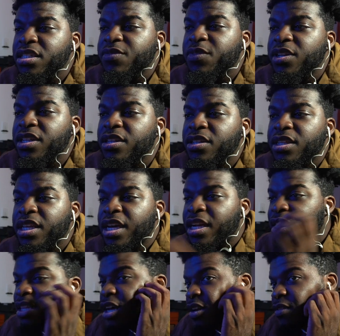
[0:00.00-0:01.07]
a funny little thing I
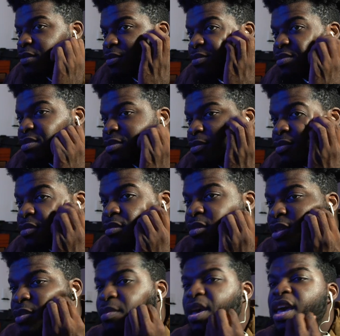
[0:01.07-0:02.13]
thought of.
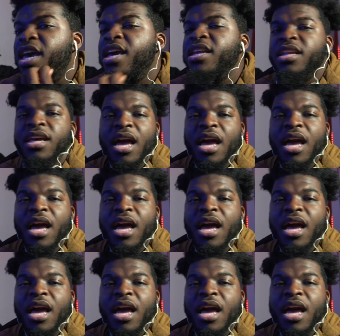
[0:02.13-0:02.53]
Man,